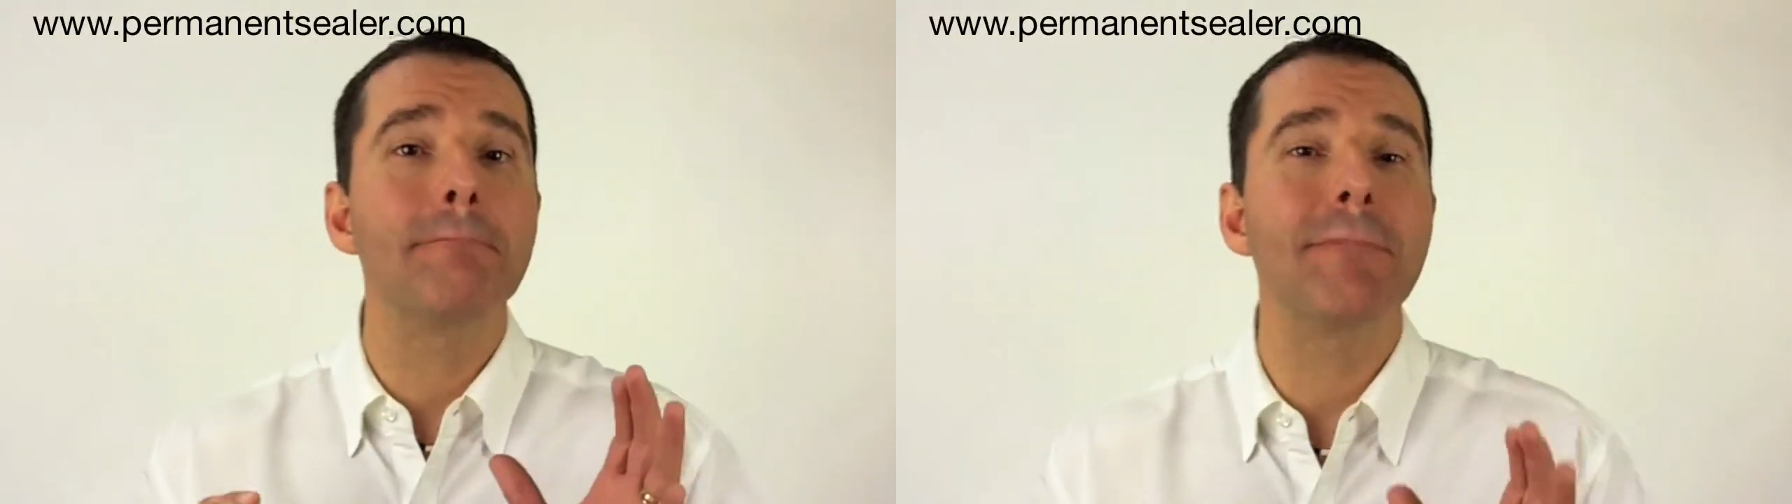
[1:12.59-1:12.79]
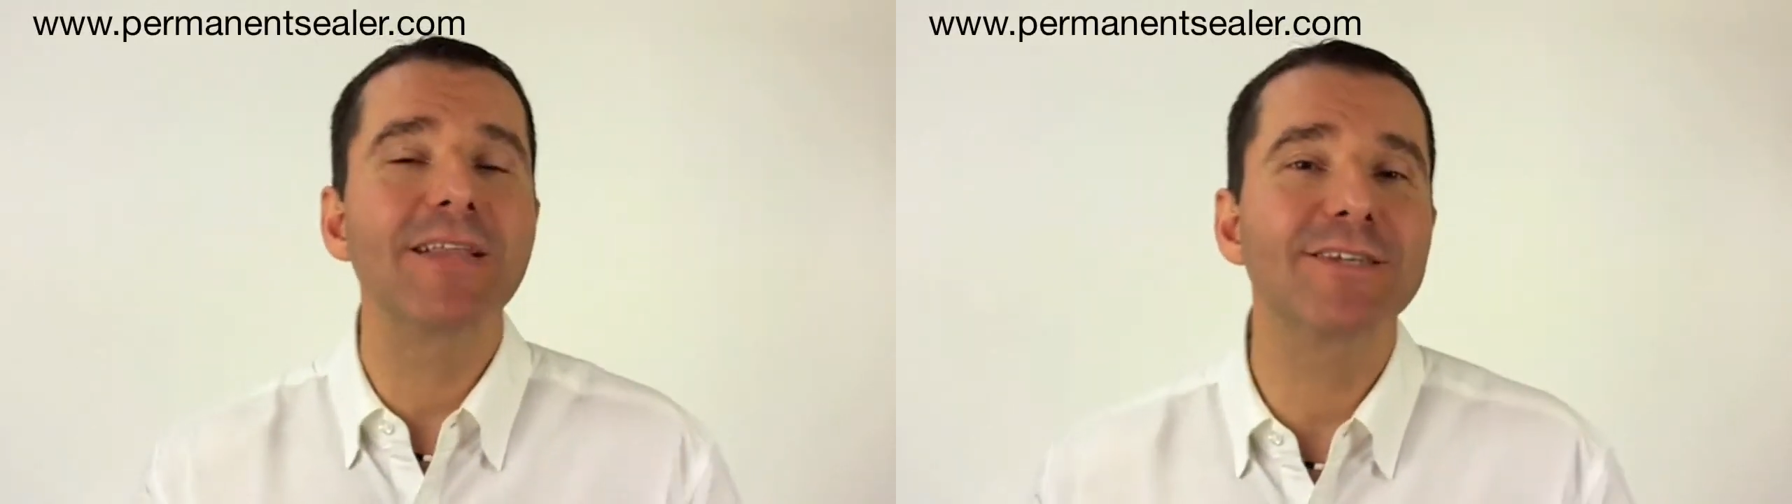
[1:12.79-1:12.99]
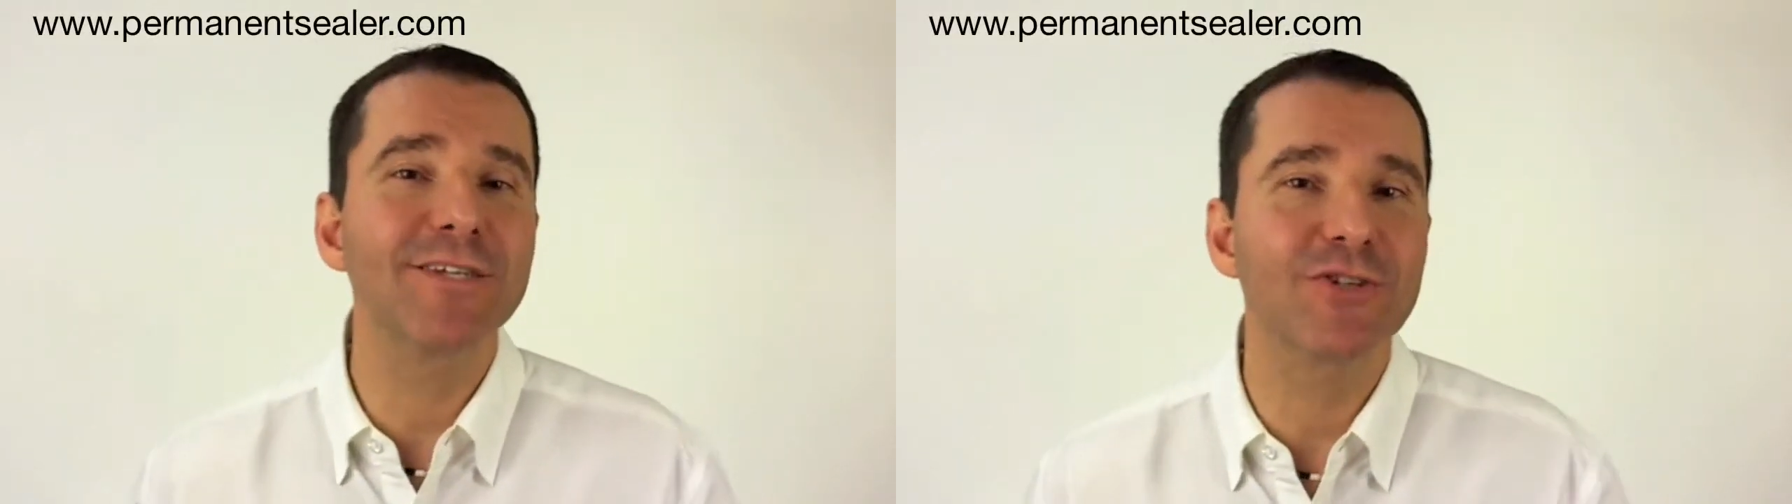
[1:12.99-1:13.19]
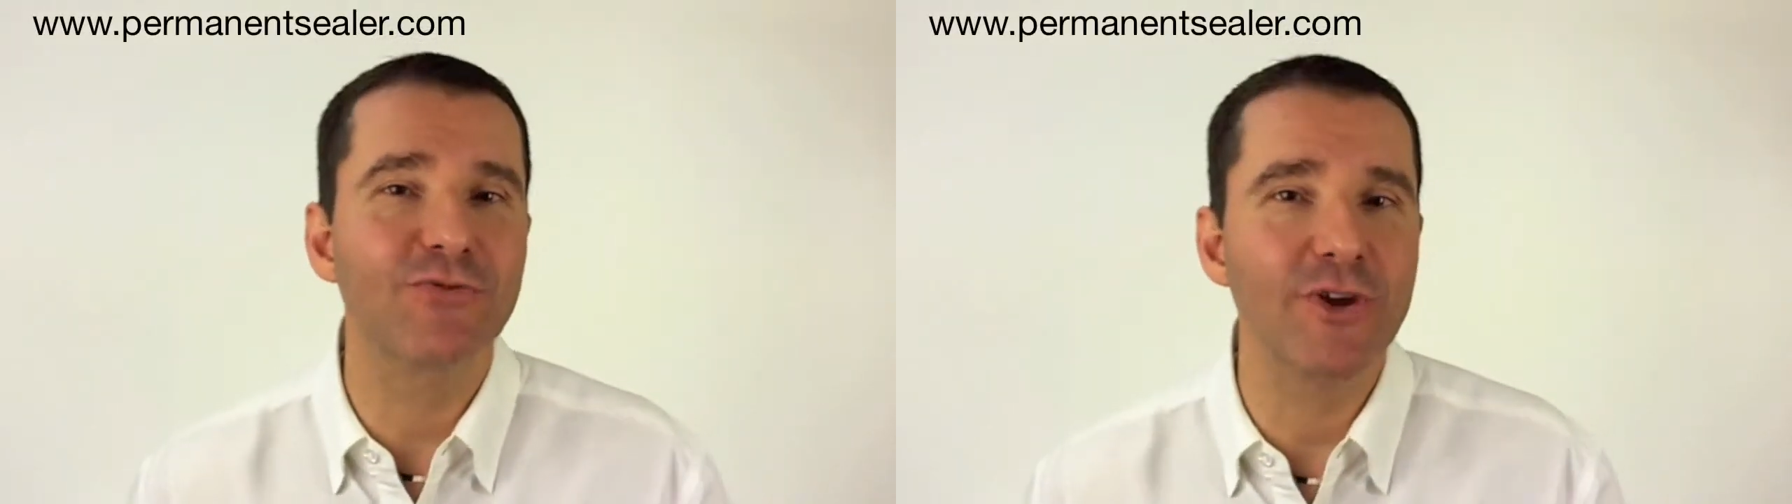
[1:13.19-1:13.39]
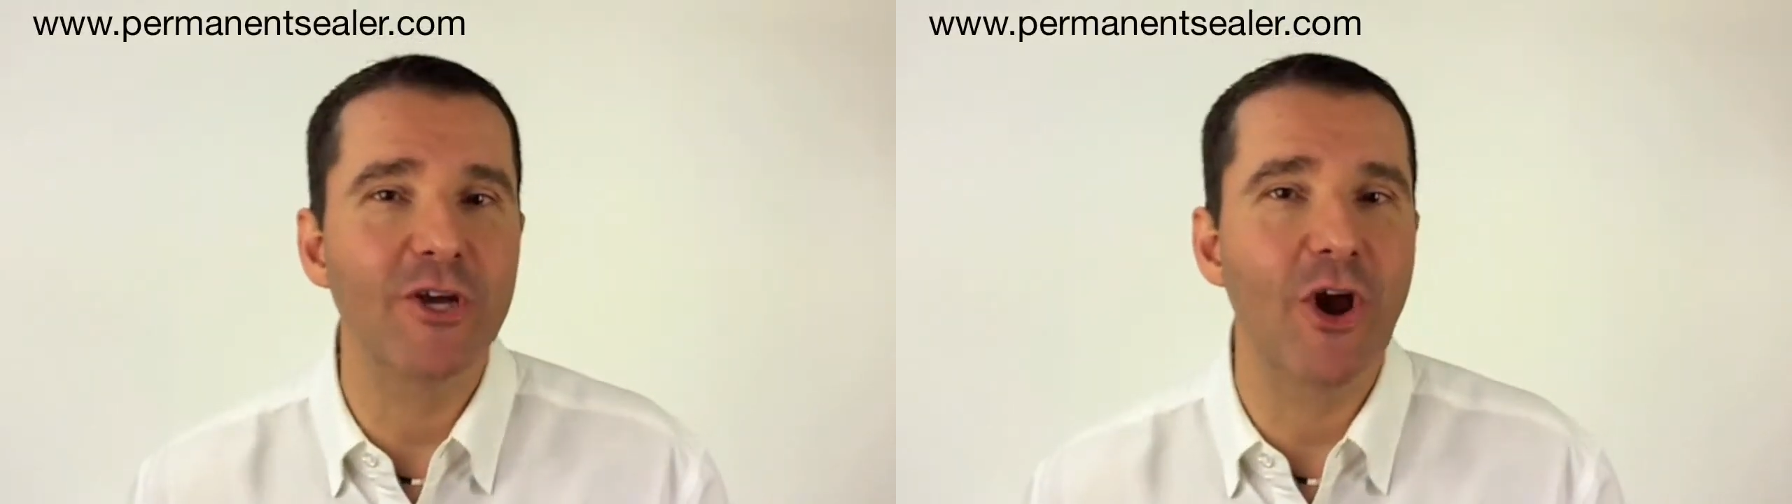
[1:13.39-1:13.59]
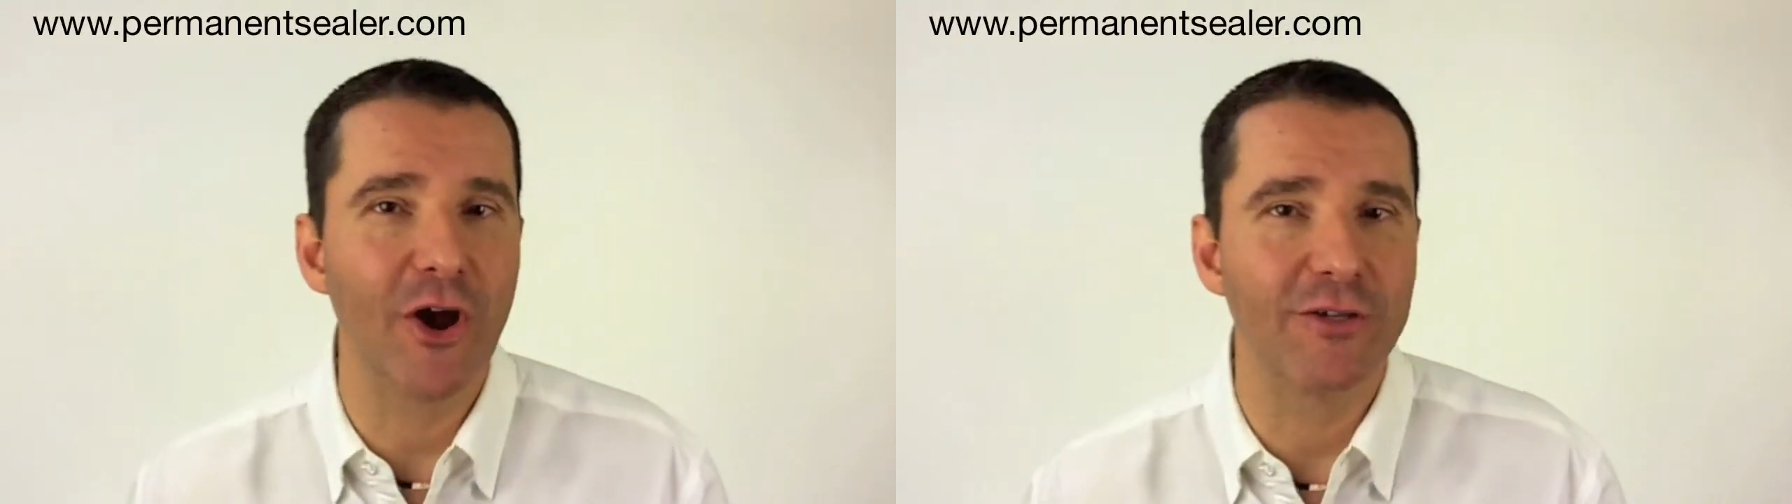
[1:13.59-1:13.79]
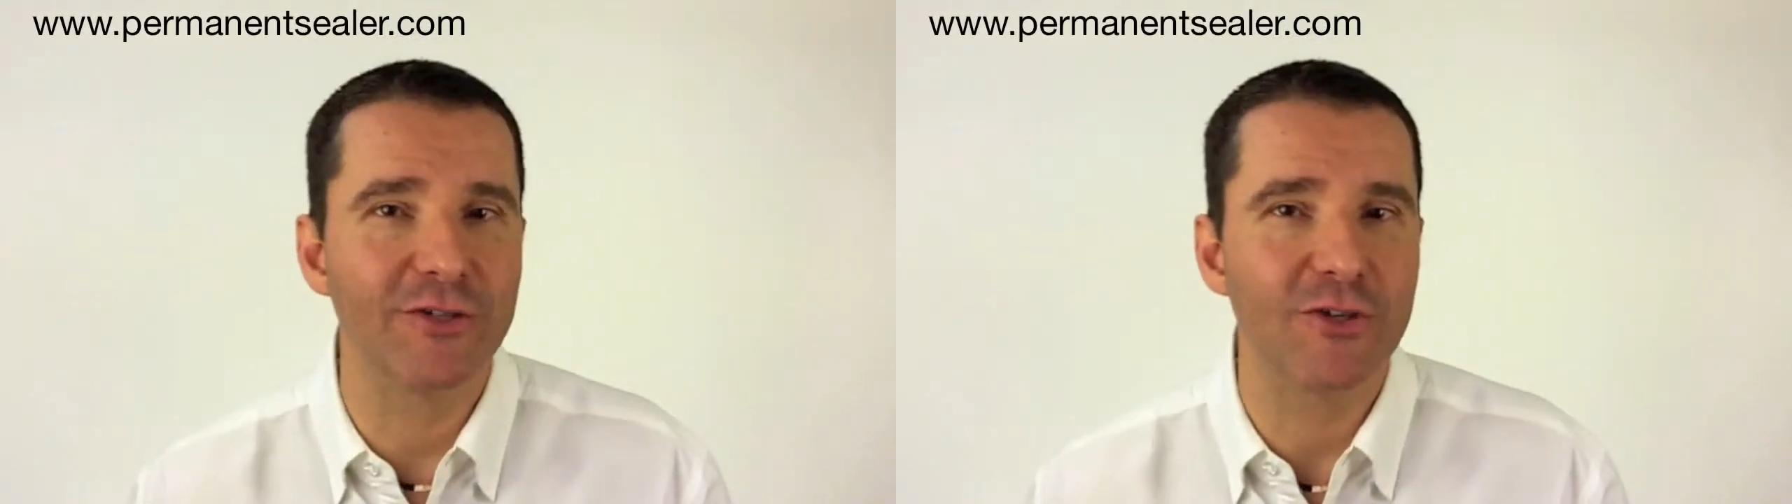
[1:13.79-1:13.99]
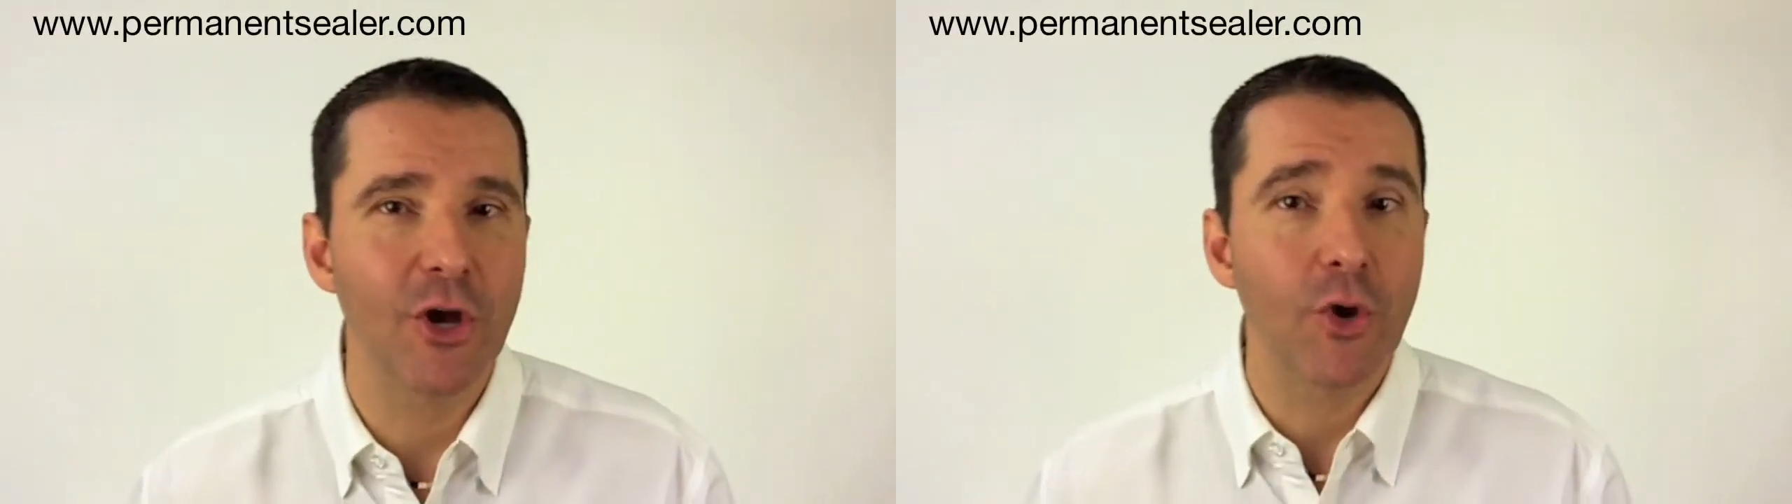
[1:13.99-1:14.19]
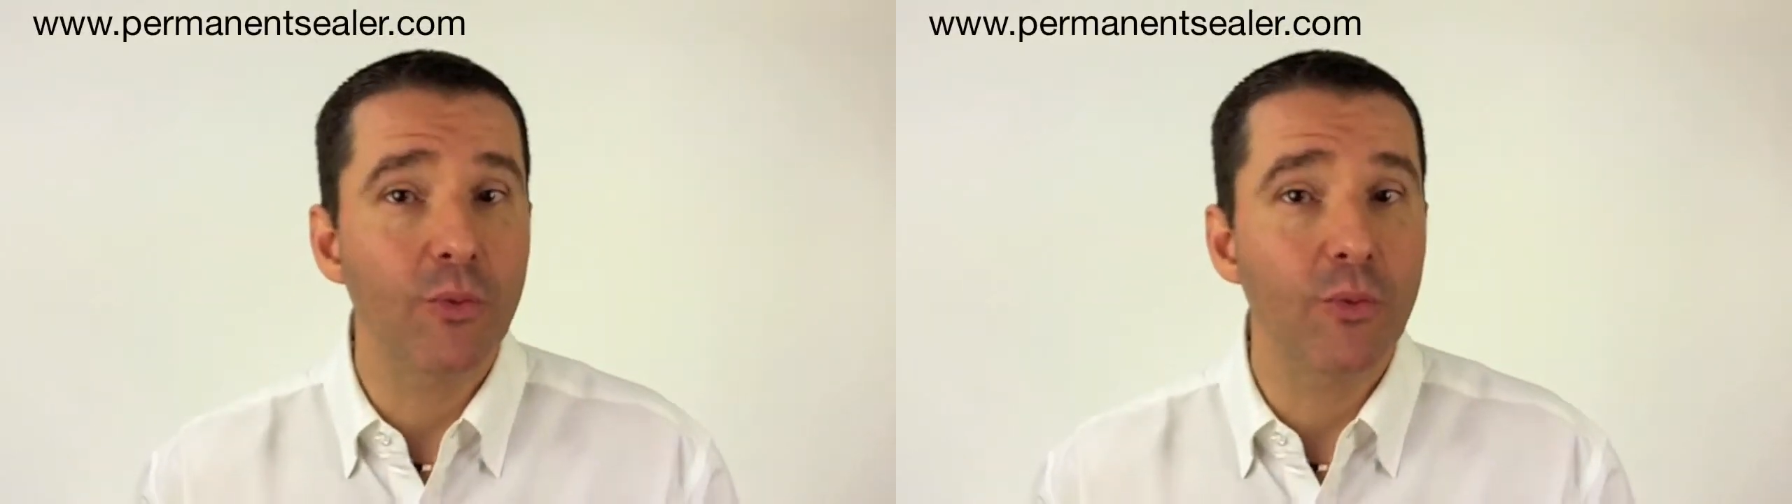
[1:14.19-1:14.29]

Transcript: maintenance free cars,